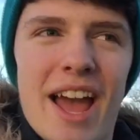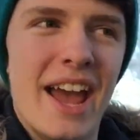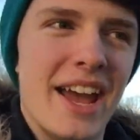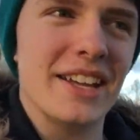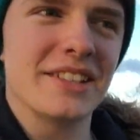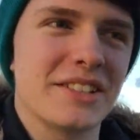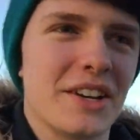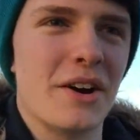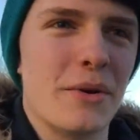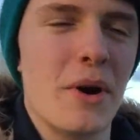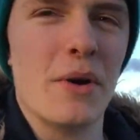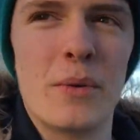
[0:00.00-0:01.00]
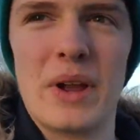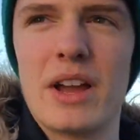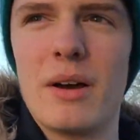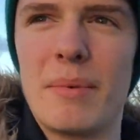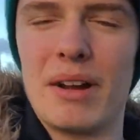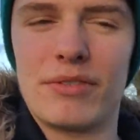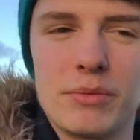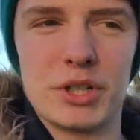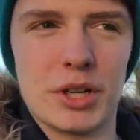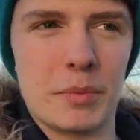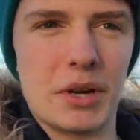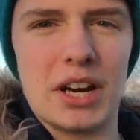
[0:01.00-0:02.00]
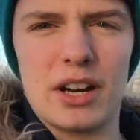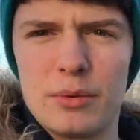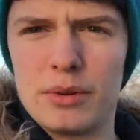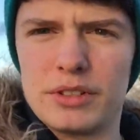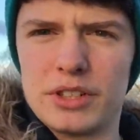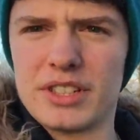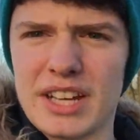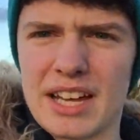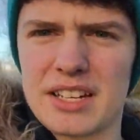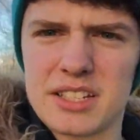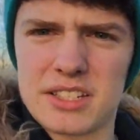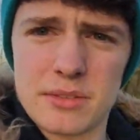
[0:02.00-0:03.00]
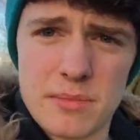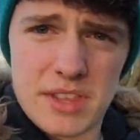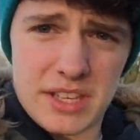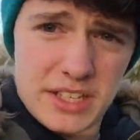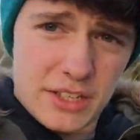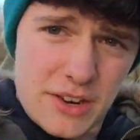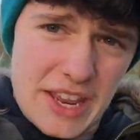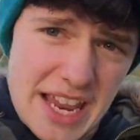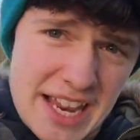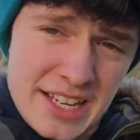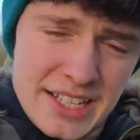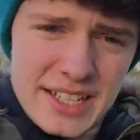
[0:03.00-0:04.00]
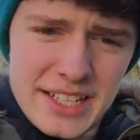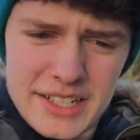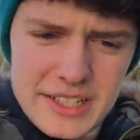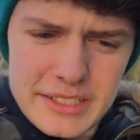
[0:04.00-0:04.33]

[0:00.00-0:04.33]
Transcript: hey, so we got back from shopping and we just had something to eat.